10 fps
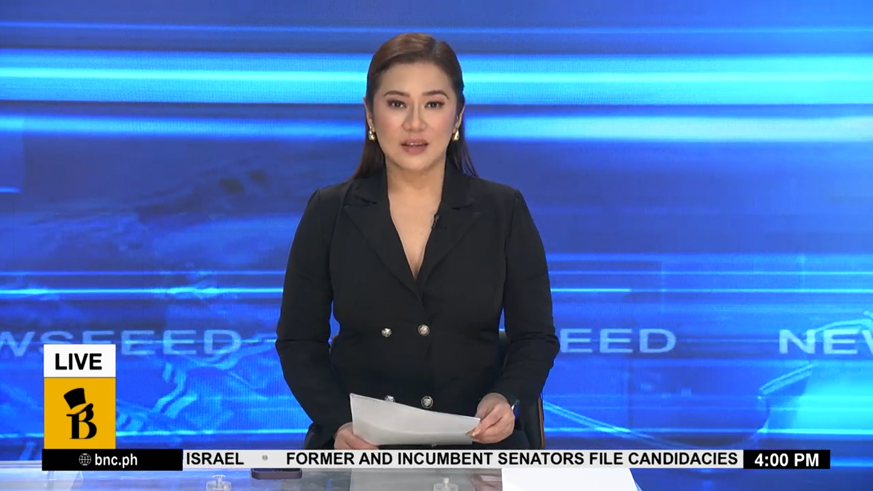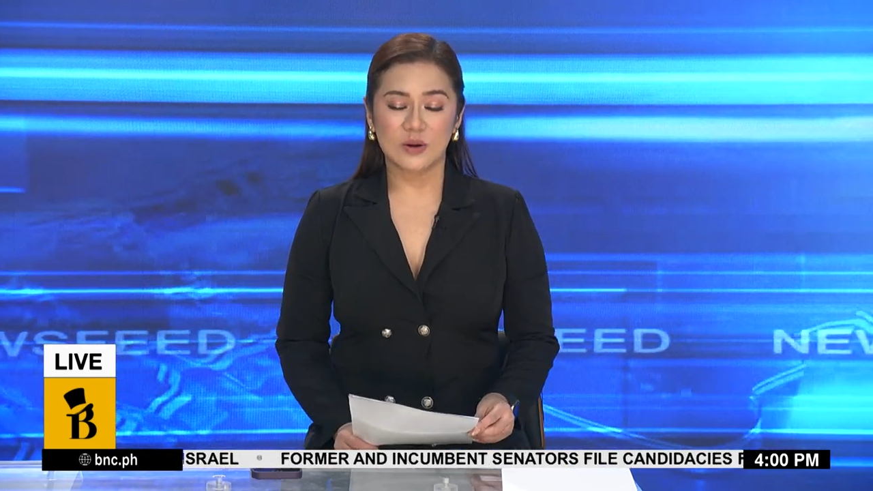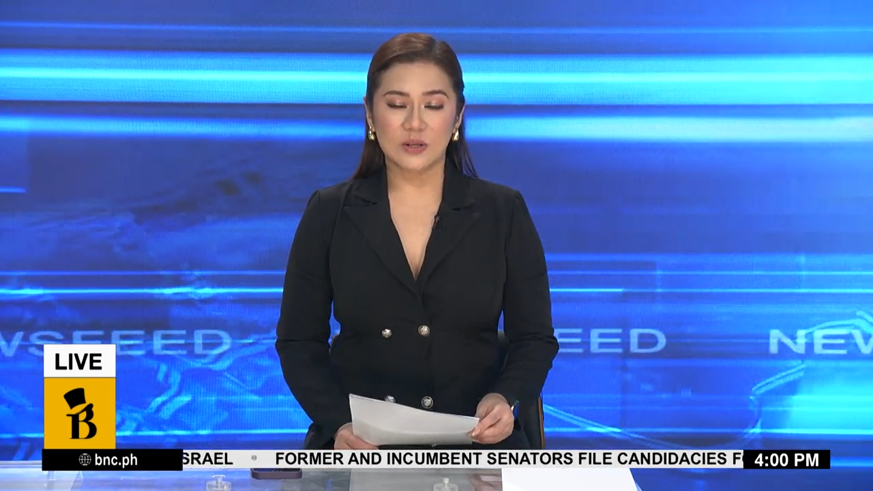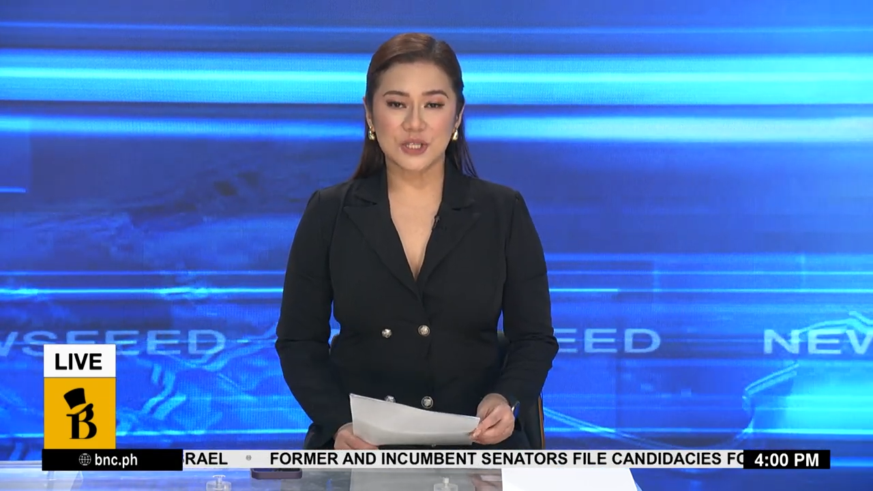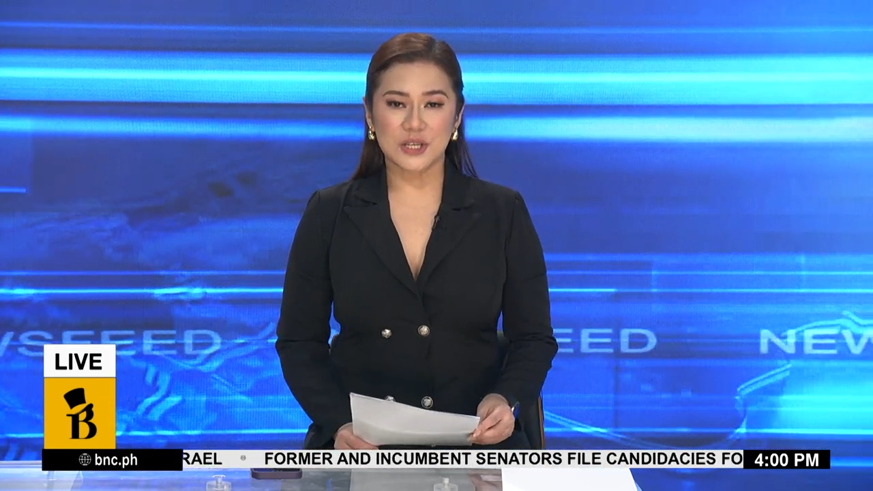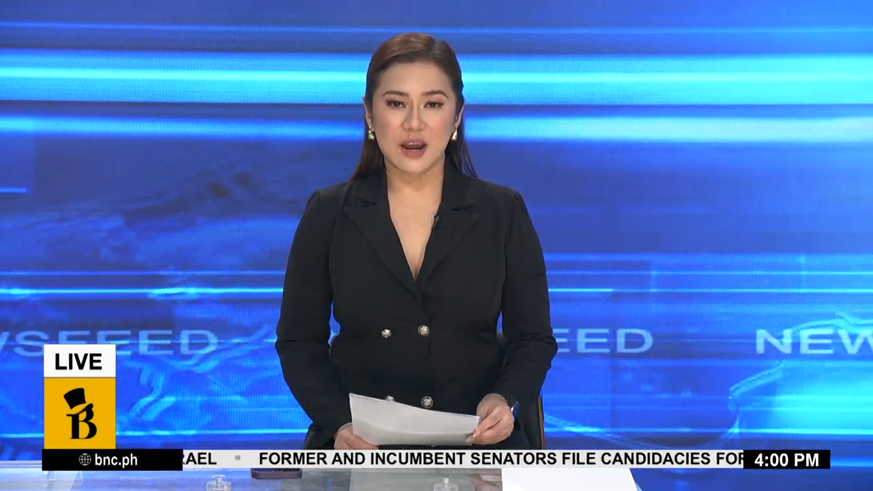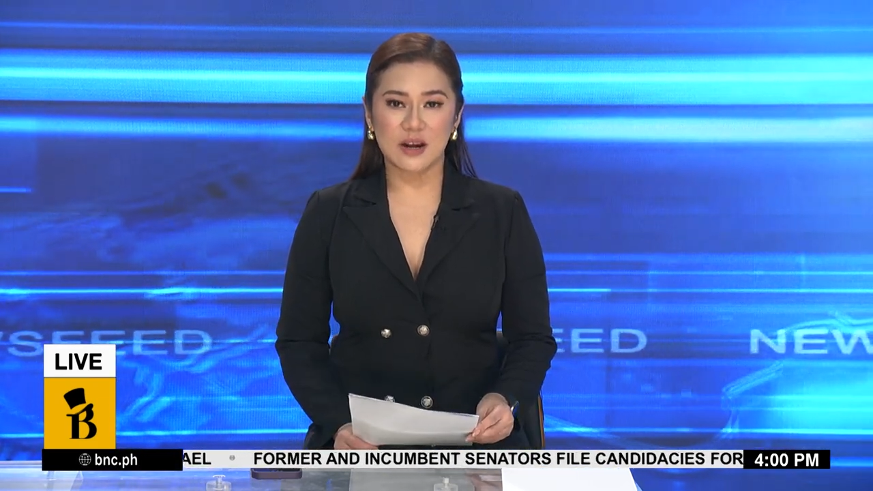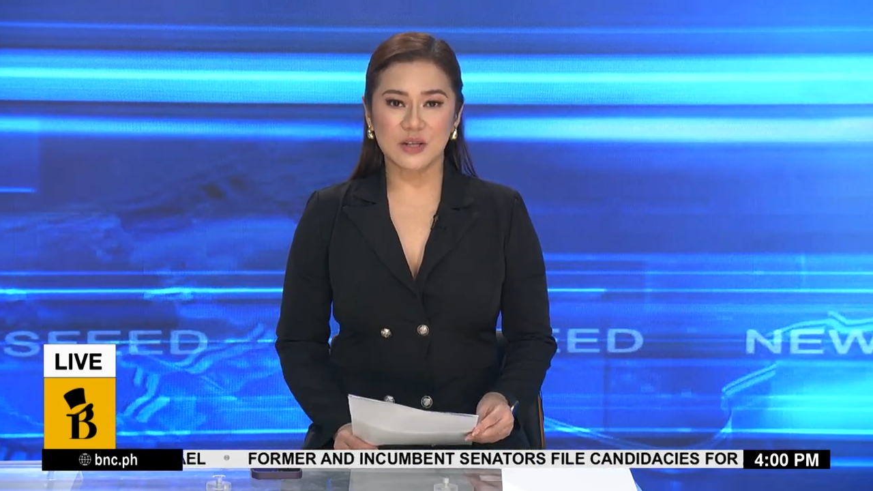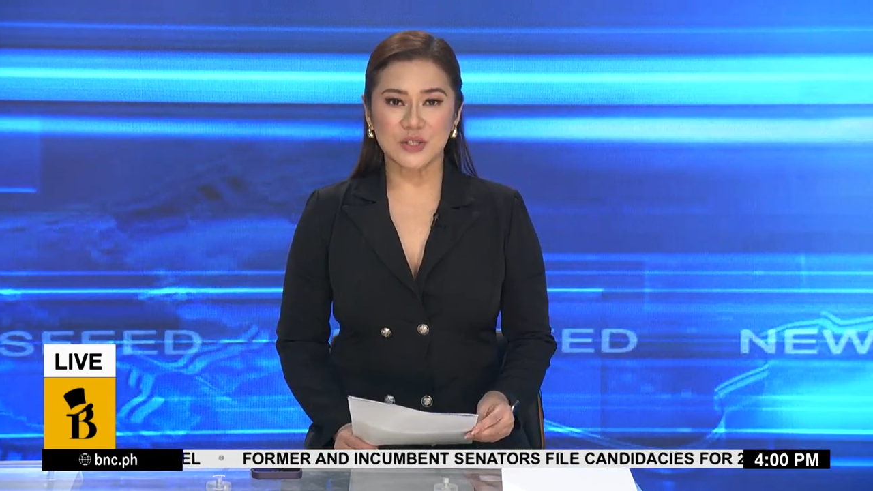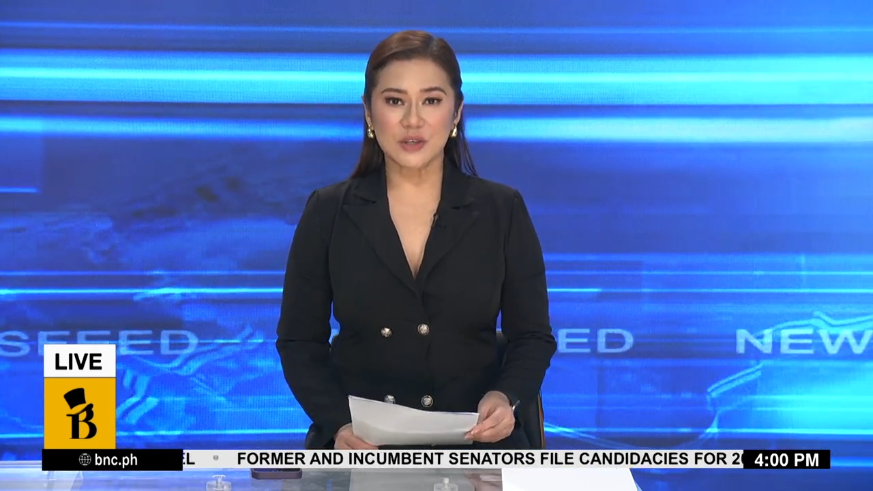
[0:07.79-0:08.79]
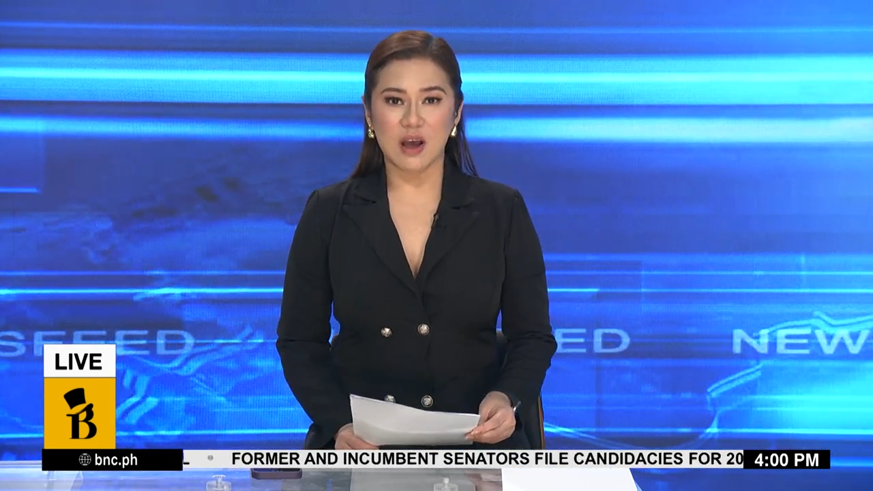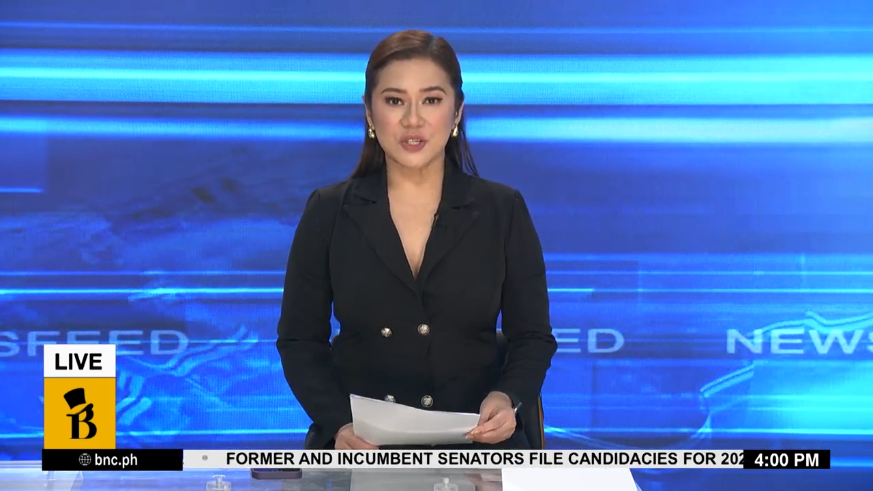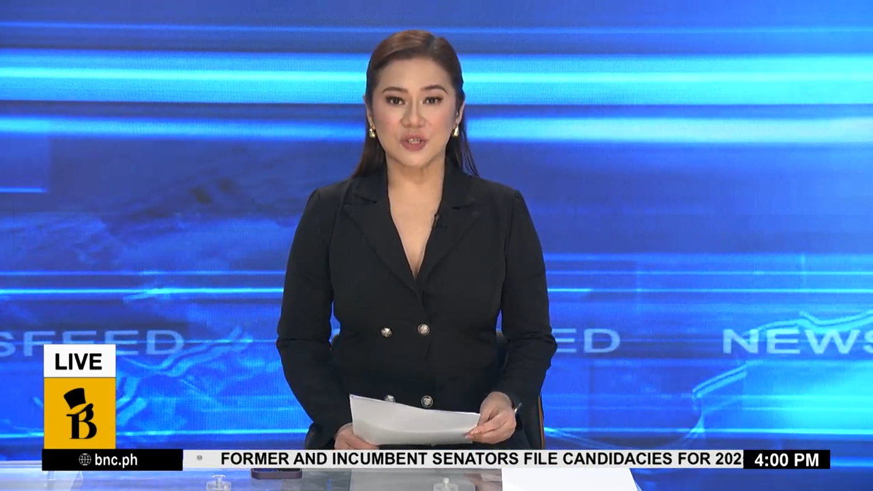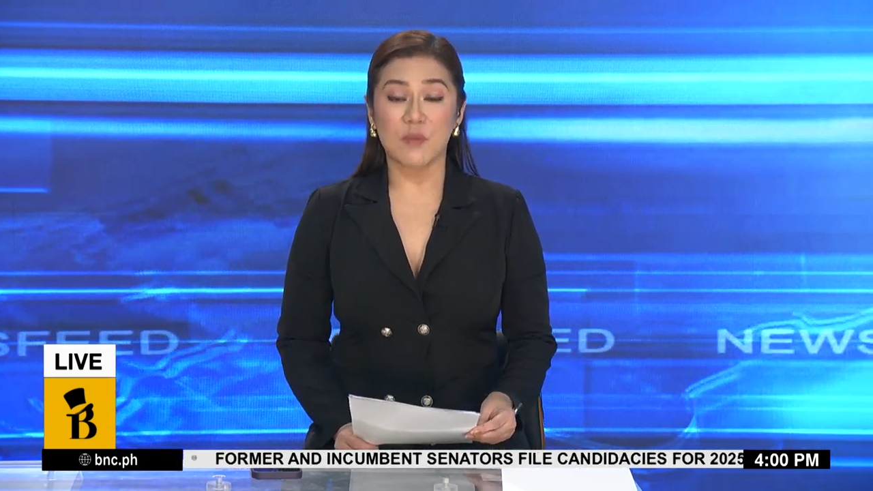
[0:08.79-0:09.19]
Local shares notched